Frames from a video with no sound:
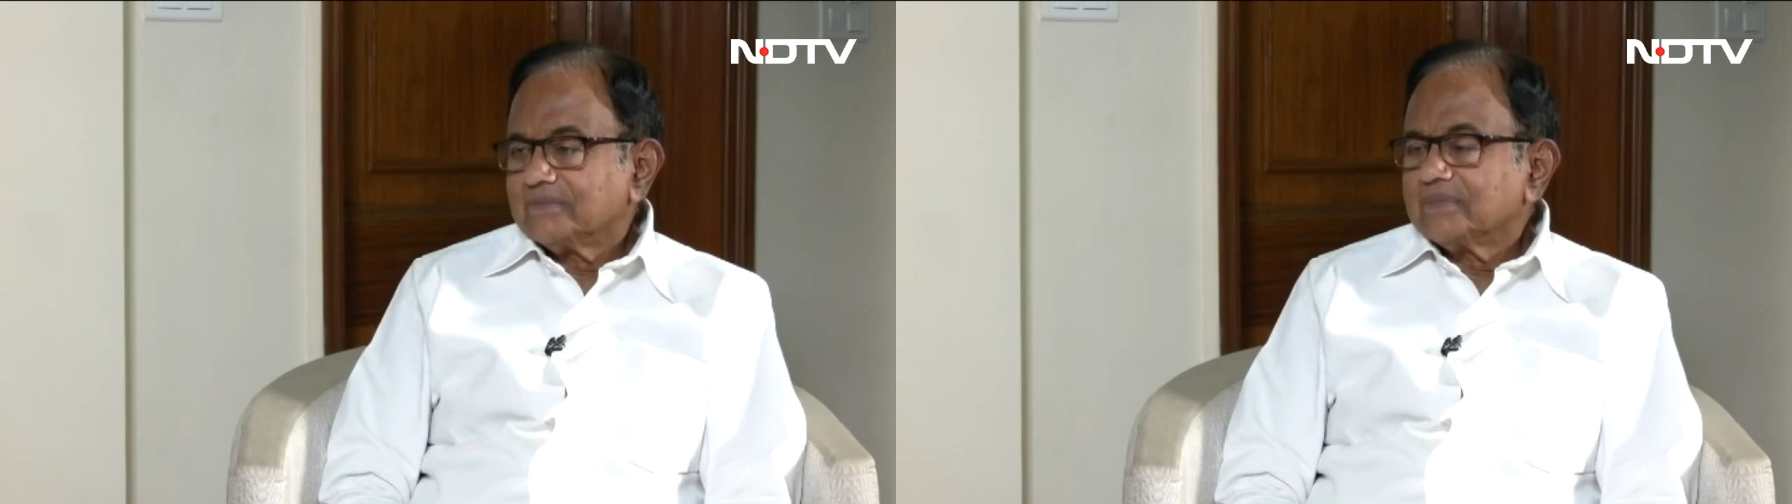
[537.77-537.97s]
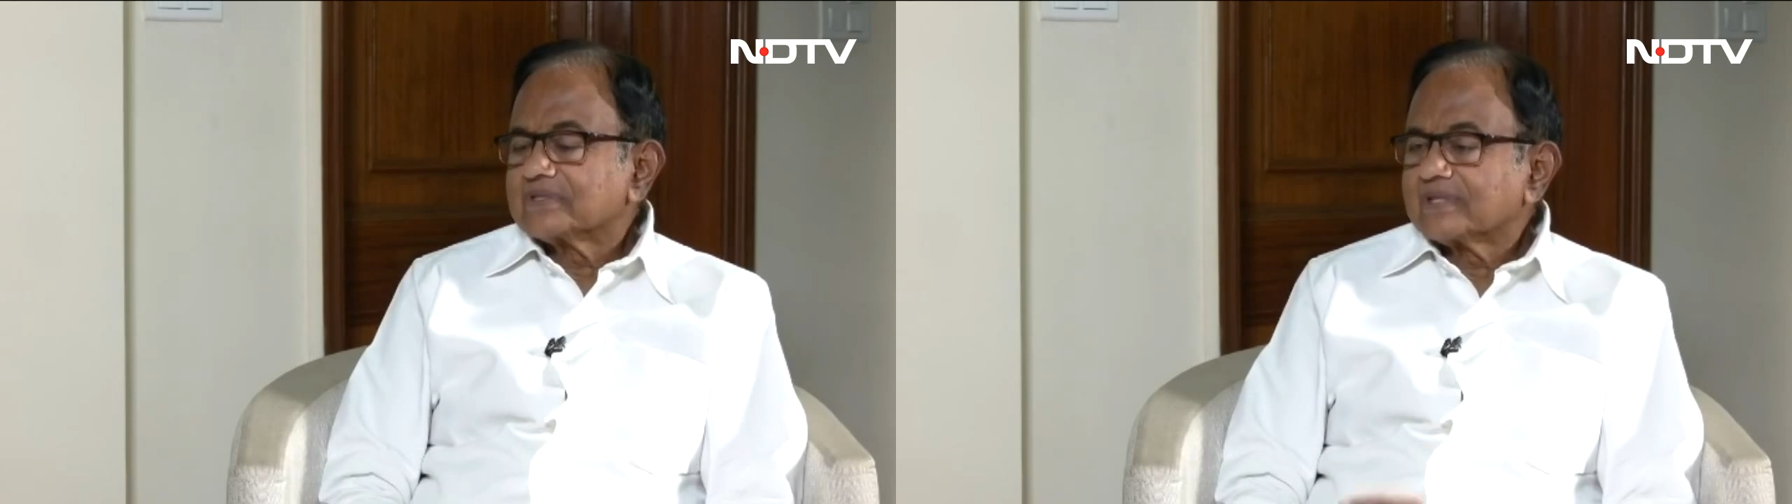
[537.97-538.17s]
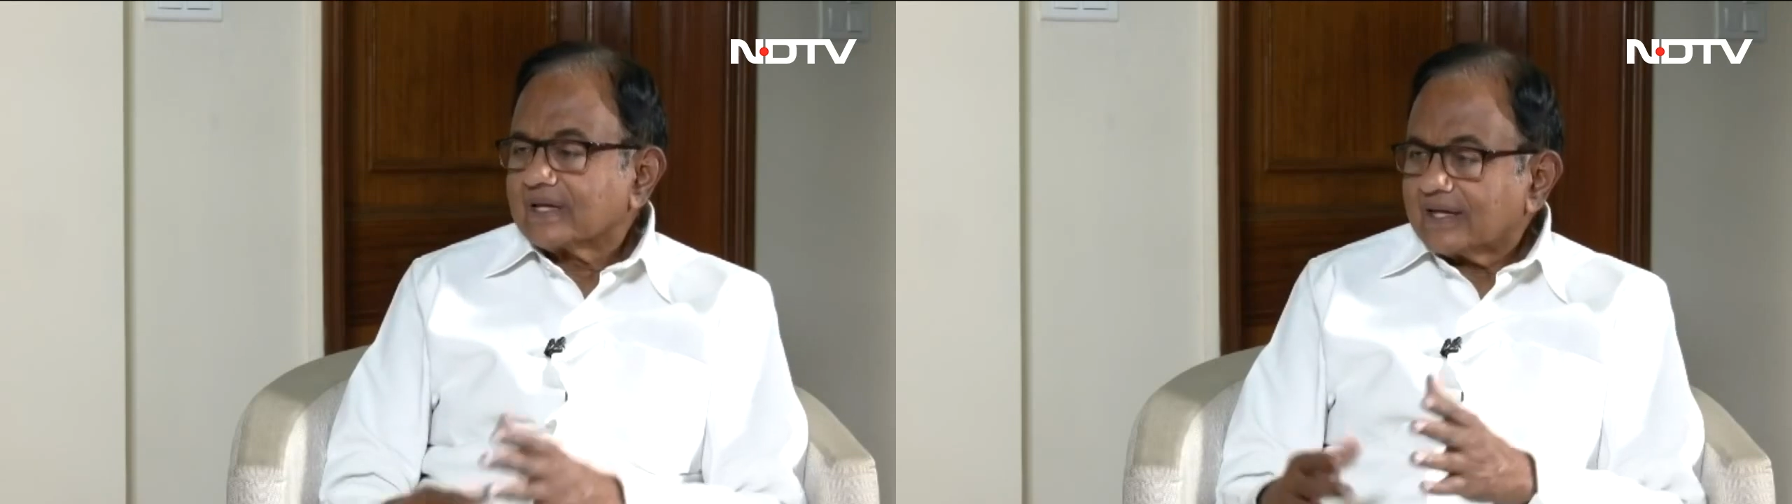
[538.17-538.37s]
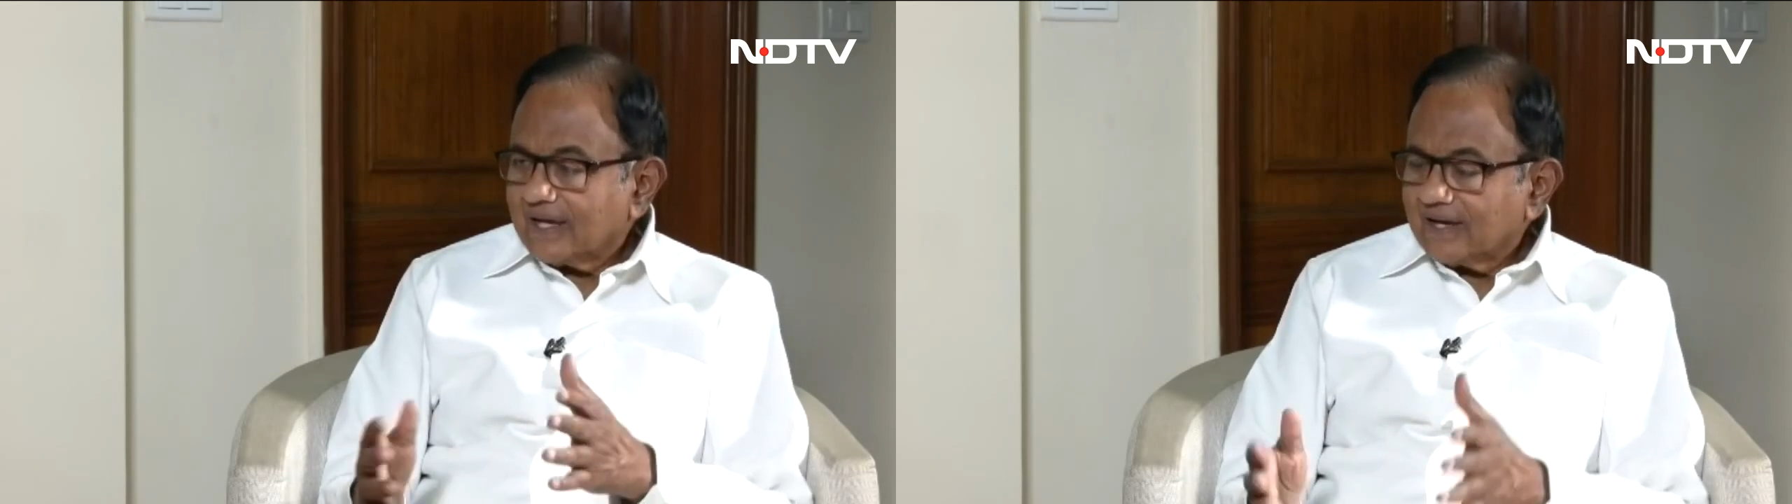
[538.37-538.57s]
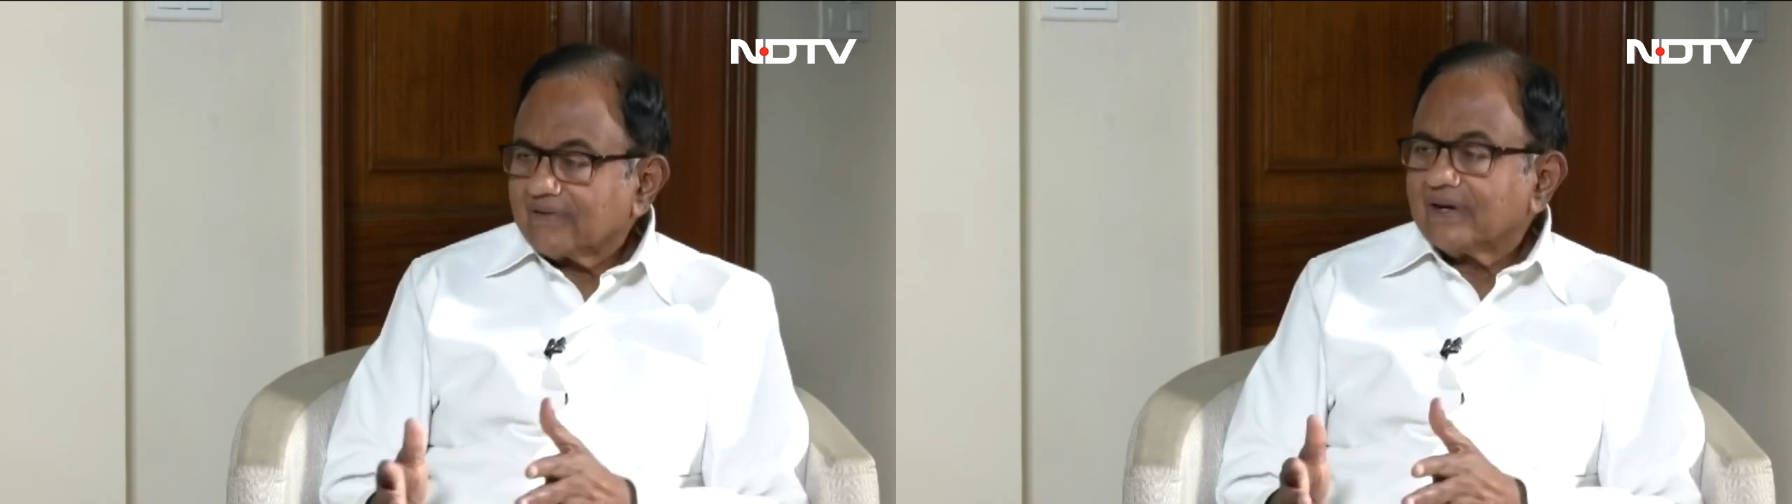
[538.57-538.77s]
Mr.
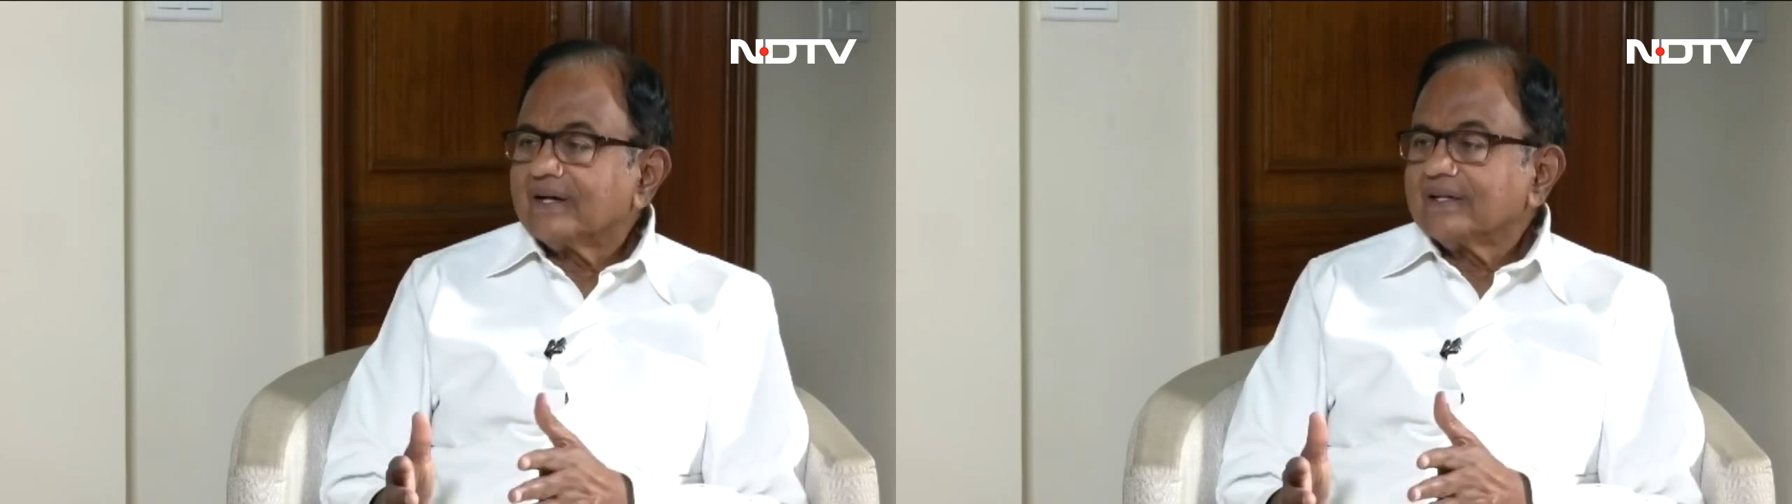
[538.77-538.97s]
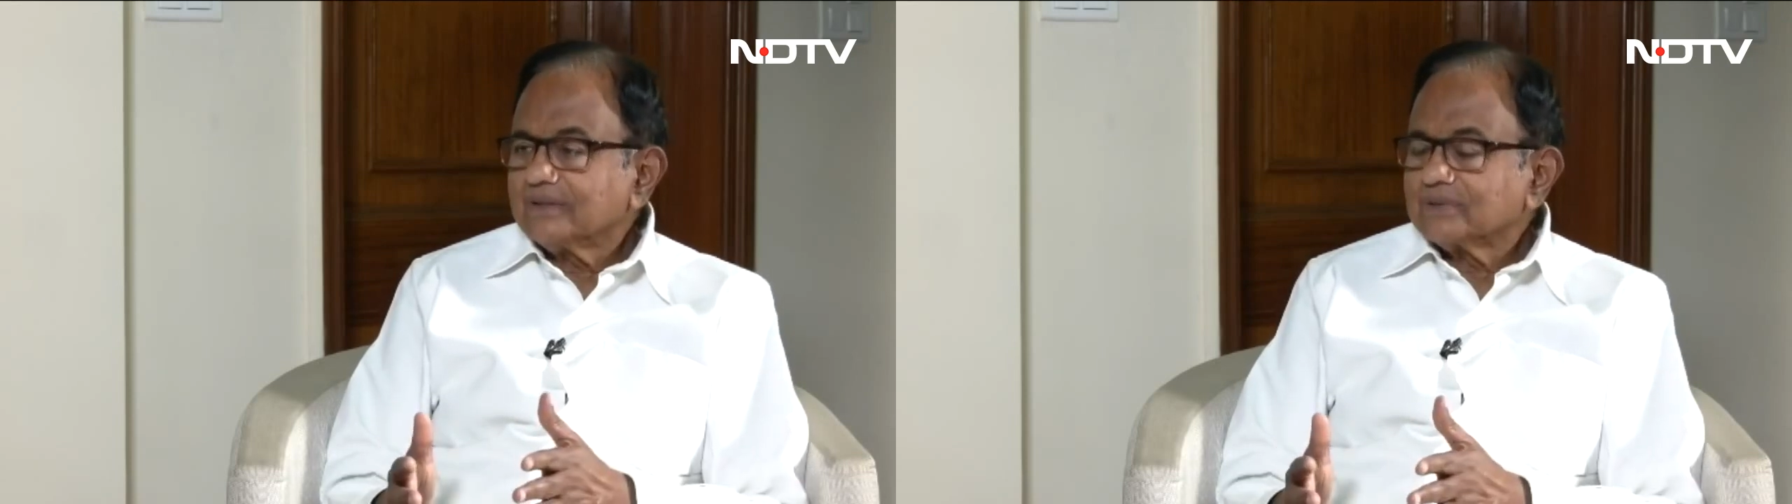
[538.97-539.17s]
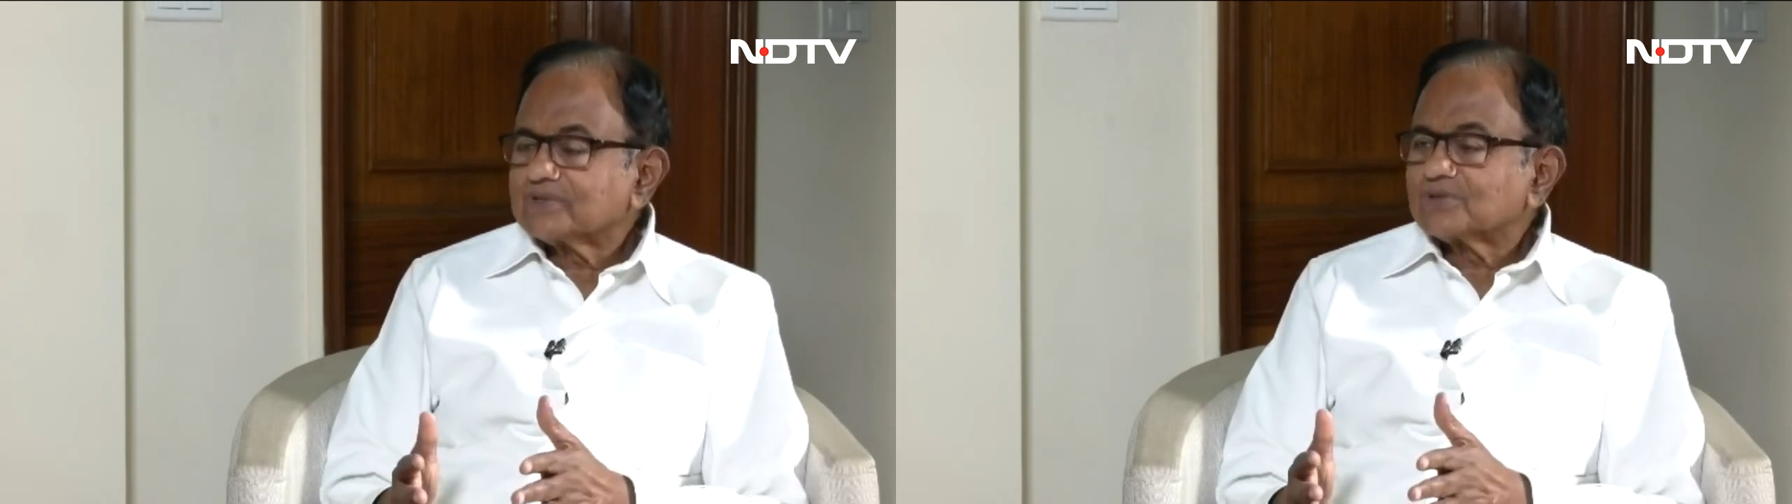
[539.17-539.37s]
Khera was